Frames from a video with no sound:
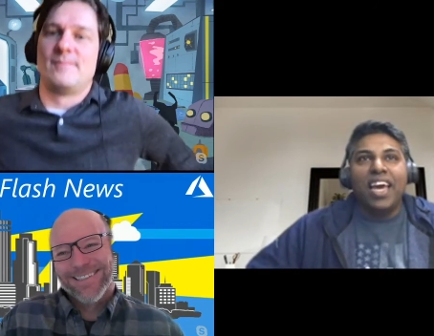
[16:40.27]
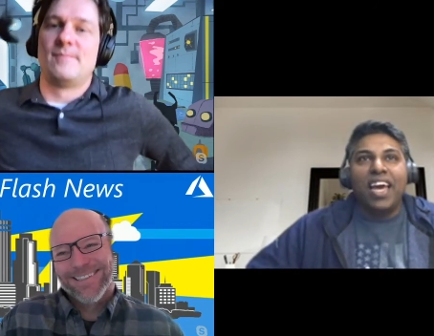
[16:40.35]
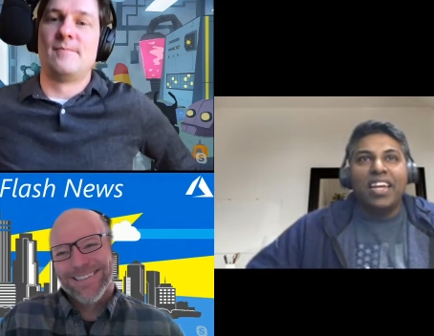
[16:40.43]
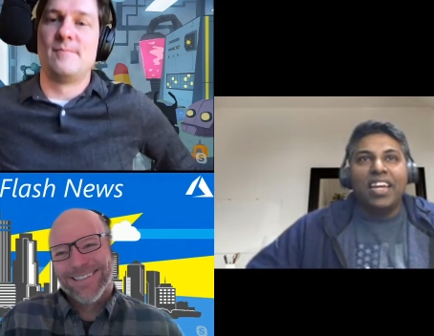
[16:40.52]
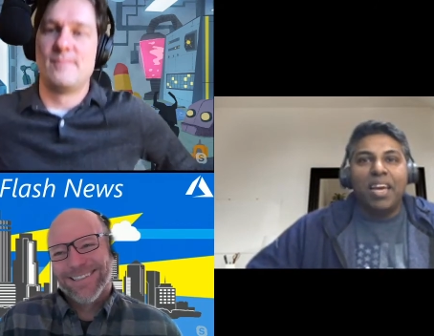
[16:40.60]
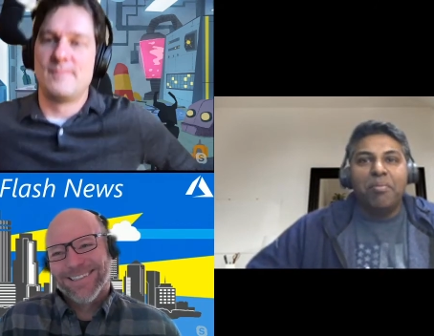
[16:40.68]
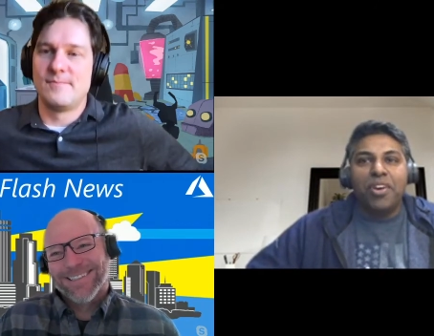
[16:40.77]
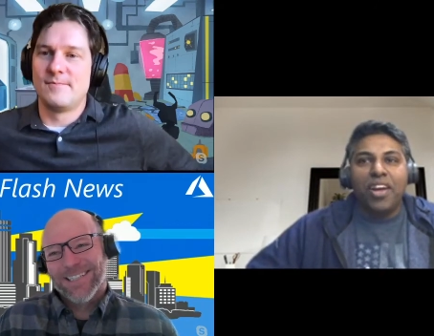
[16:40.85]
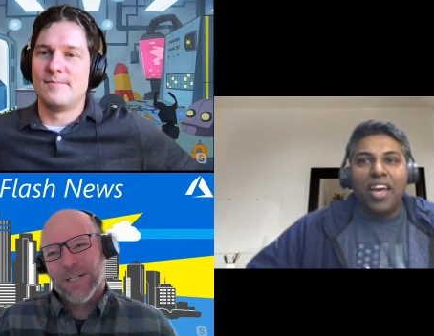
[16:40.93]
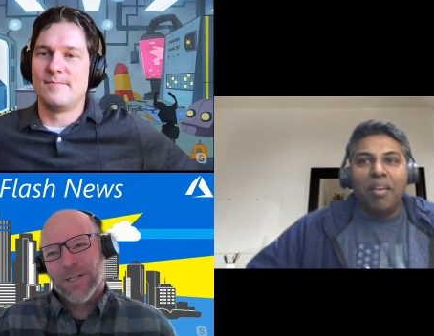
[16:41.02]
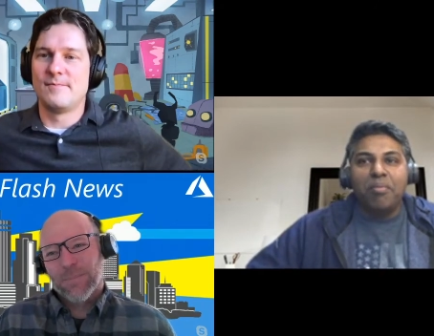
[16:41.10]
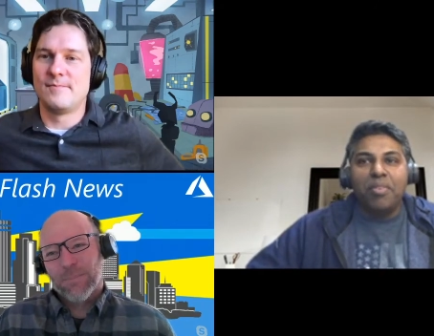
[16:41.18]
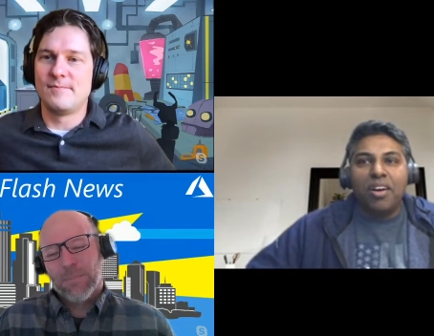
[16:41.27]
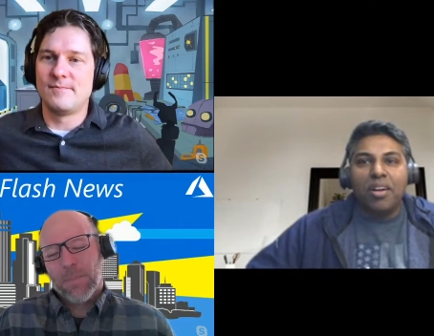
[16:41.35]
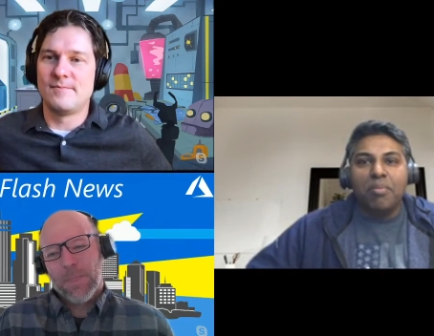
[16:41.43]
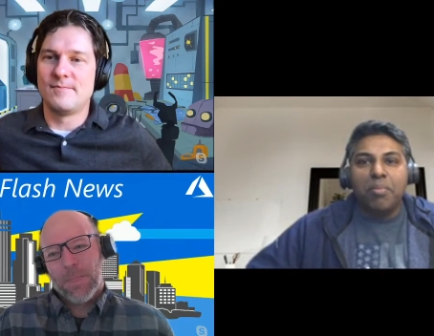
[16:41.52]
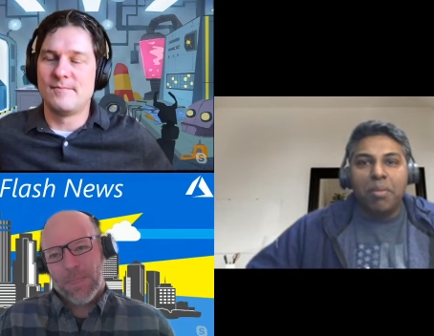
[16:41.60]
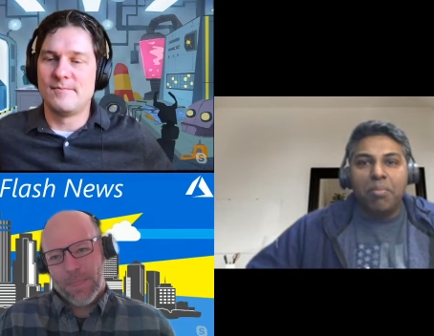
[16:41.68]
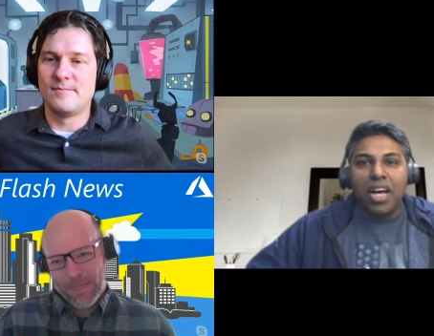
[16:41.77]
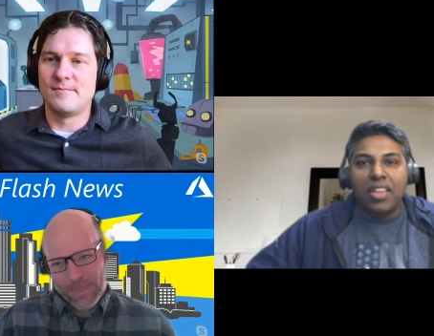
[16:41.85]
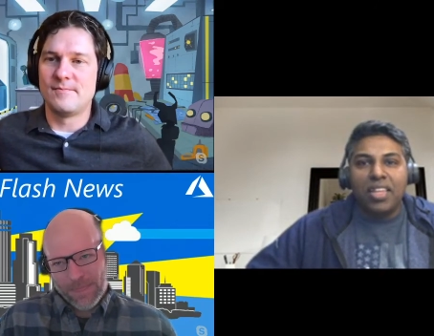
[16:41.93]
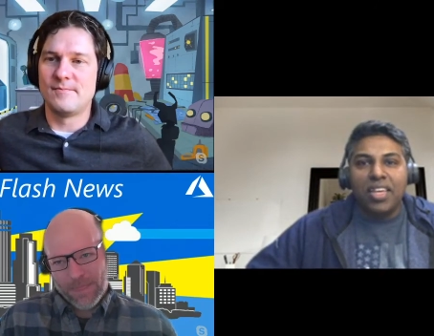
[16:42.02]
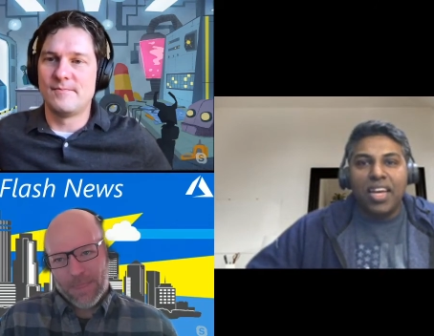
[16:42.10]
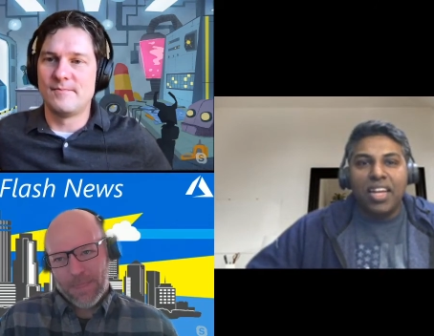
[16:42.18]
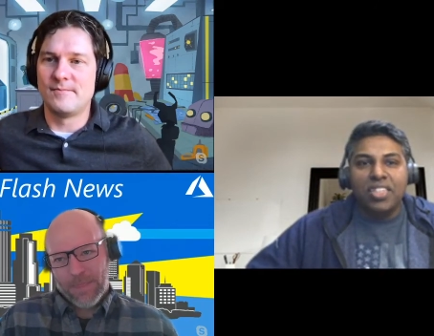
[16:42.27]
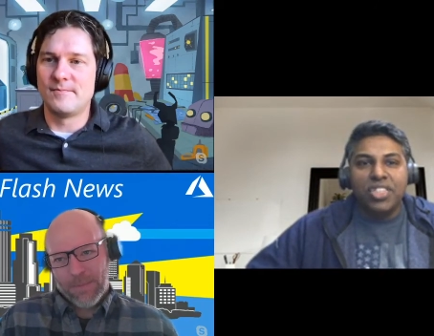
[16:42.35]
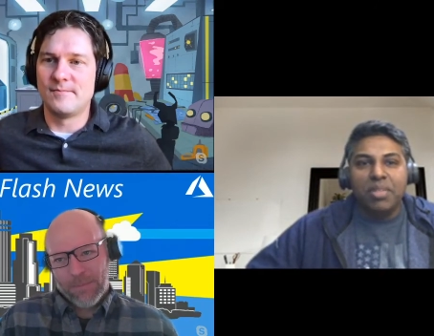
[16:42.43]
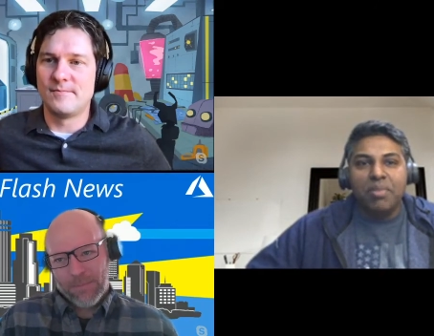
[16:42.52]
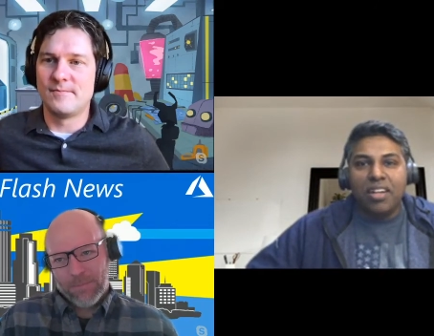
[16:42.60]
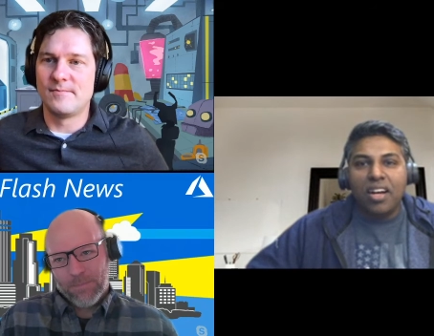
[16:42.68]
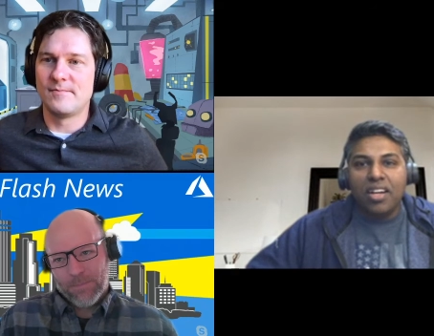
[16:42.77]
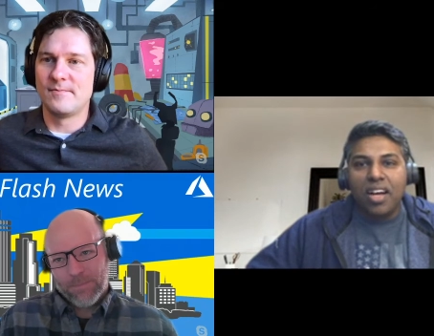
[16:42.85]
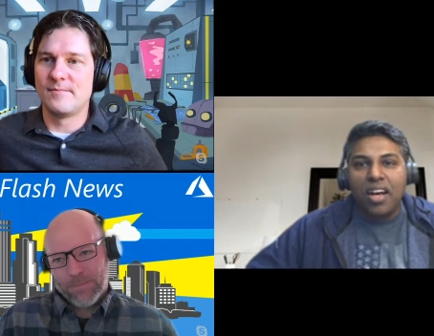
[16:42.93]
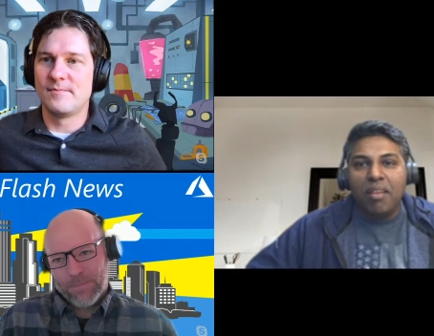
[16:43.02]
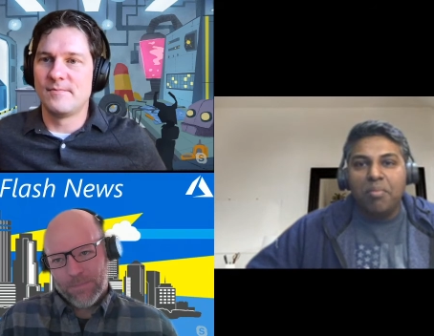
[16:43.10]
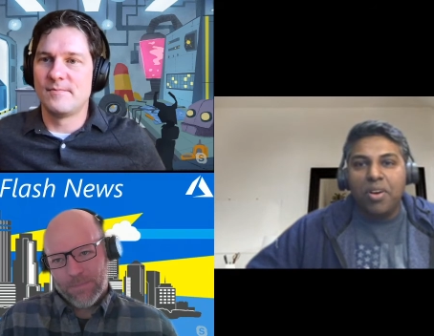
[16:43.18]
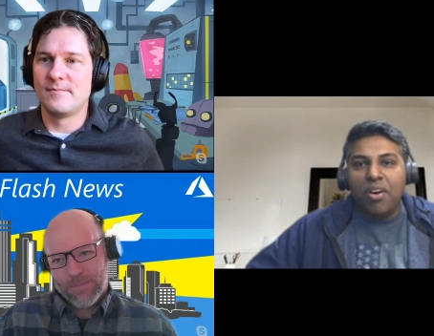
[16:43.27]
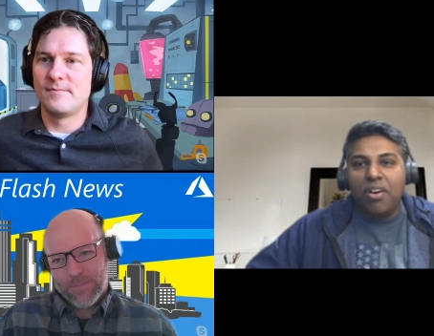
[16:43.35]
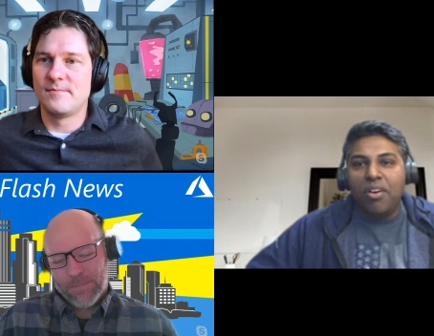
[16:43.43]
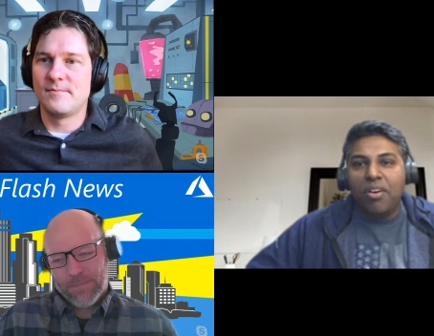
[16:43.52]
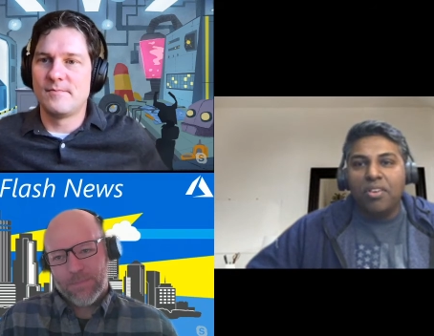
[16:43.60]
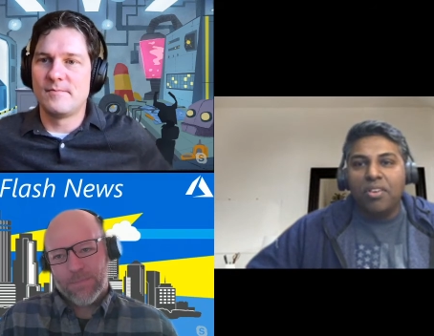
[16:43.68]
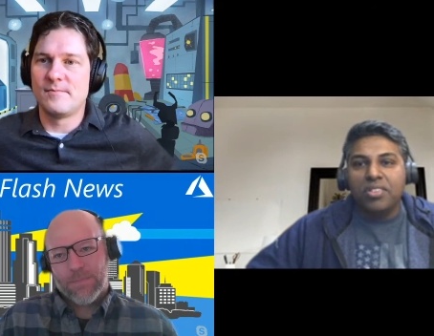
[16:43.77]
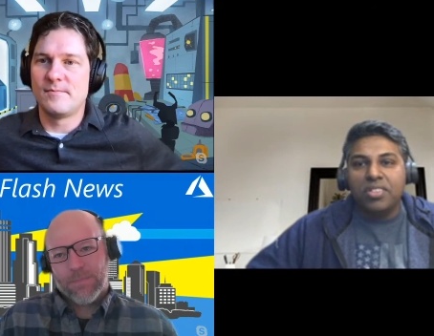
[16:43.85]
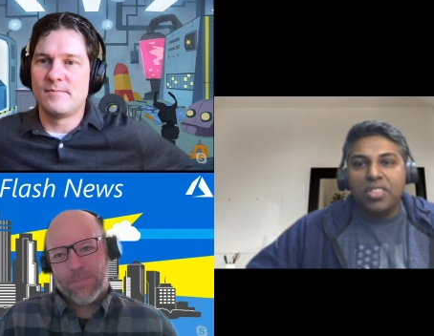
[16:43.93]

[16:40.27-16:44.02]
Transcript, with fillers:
Speaker 1: abraham dot pabati at gmail dot com or search